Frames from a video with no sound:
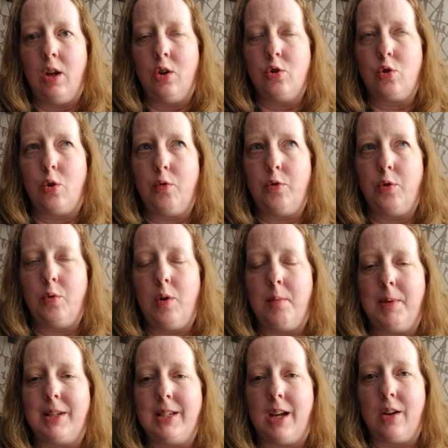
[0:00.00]
drove through a
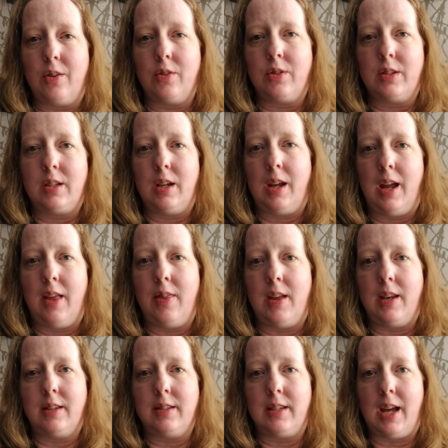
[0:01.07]
McDonald's, and
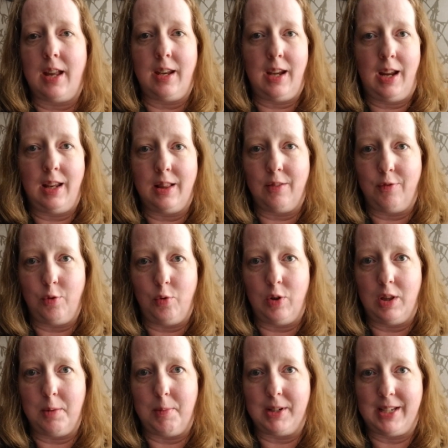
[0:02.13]
then sat and ate the food
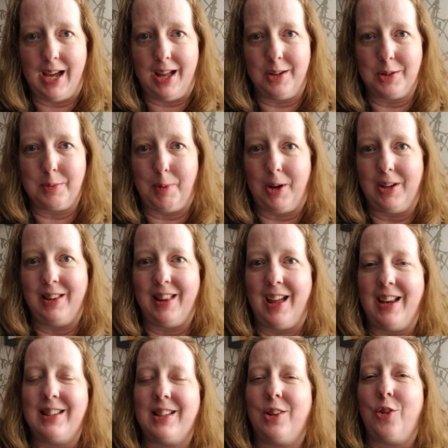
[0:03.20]
in the McDonald's parking lot.
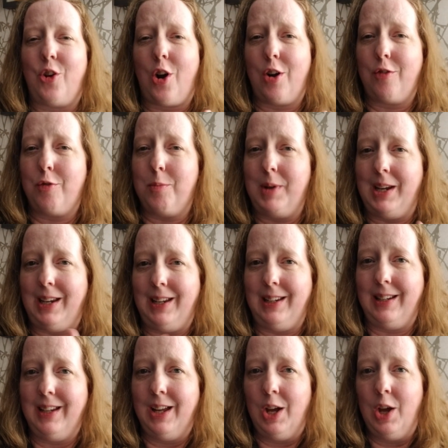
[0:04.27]
It's a little hard for me to
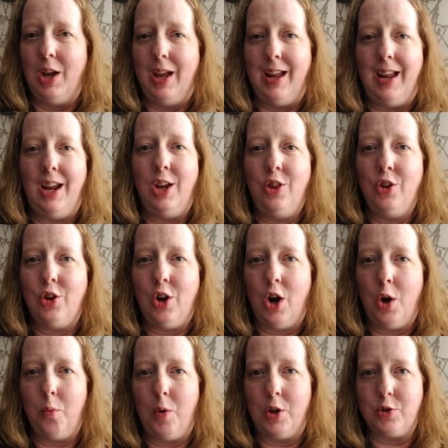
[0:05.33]
eat in the
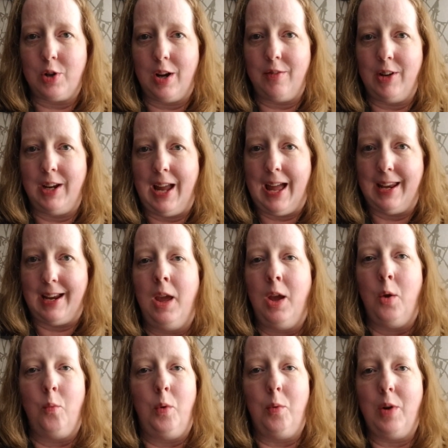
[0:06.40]
car while driving at night.
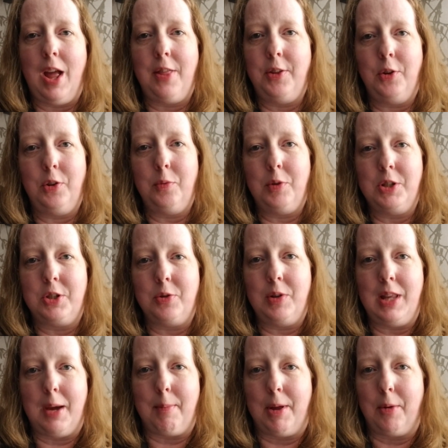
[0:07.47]
We were not the only ones doing
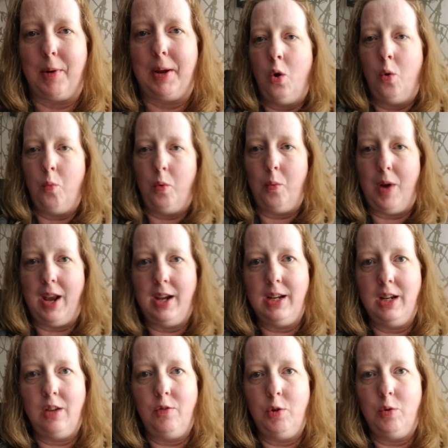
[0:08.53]
that, by the way. We wanted to
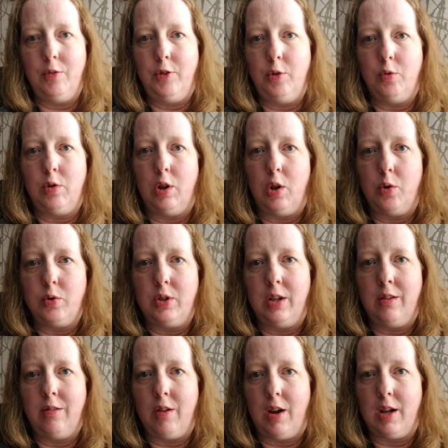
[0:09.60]
give you a few
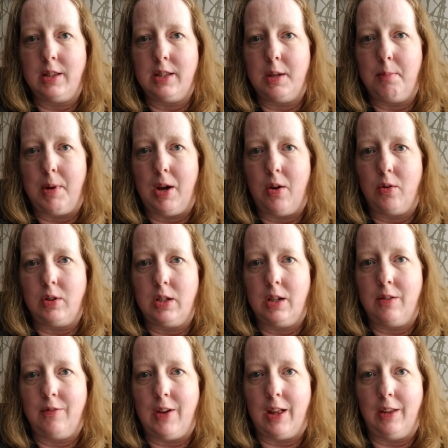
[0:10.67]
closing thoughts about
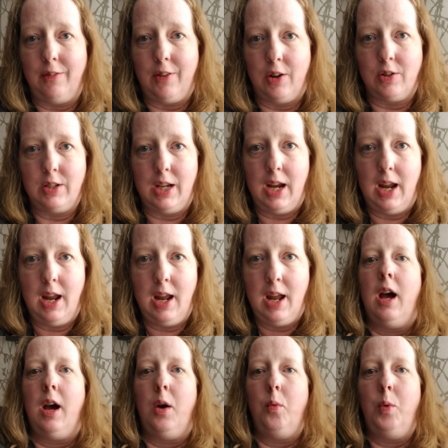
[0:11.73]
Valleyfair today.
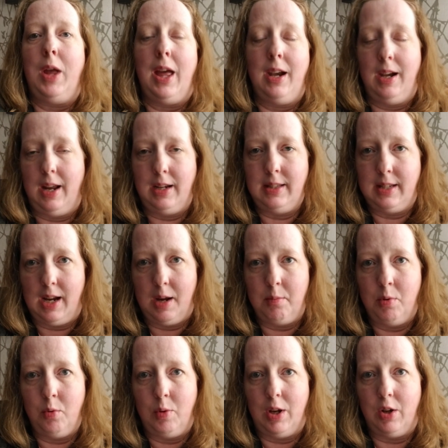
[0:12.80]
We had a nice
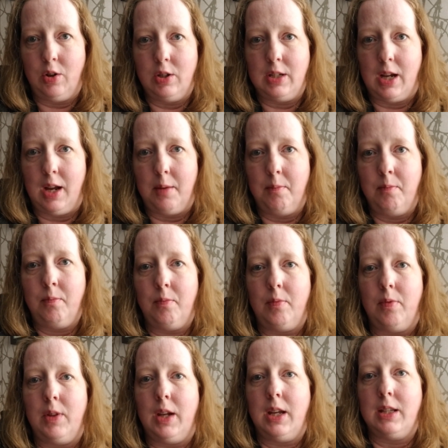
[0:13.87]
time. We had a good time.
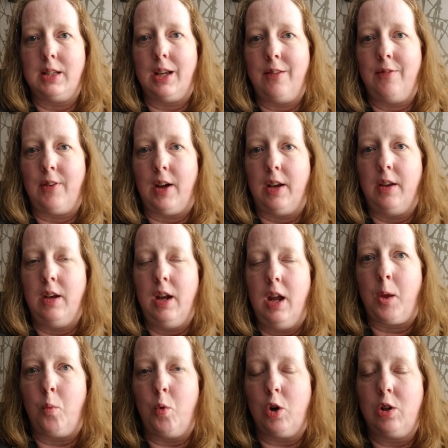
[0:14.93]
The kids had fun.
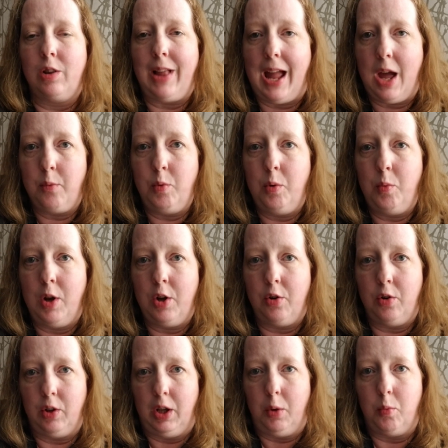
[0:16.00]
We're glad we went
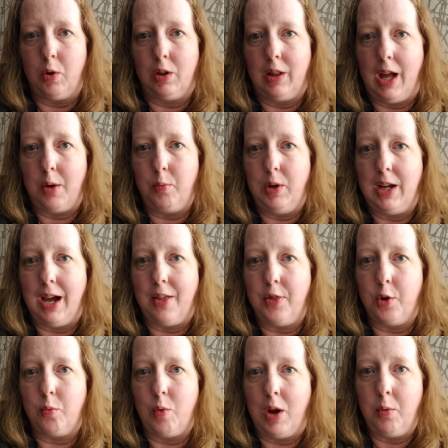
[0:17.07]
early. We're glad we got
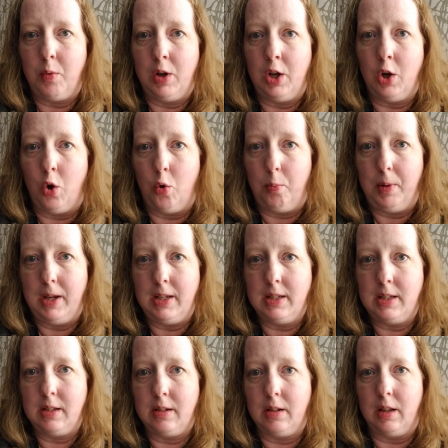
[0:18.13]
there right when it
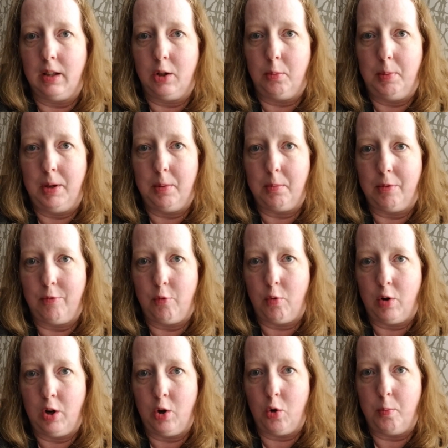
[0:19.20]
opened, a little bit
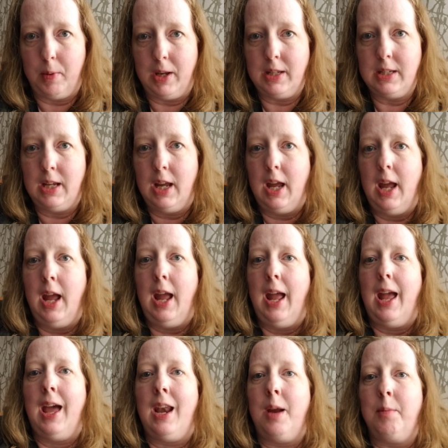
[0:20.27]
before it opened.
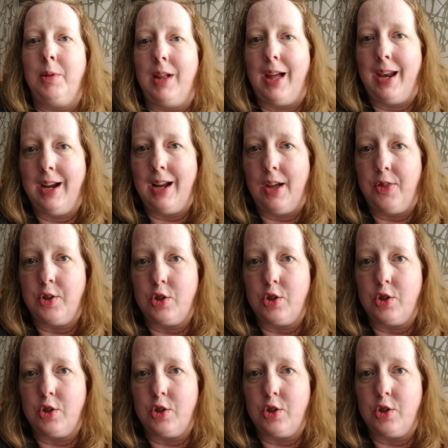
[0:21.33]
And I'm glad I got the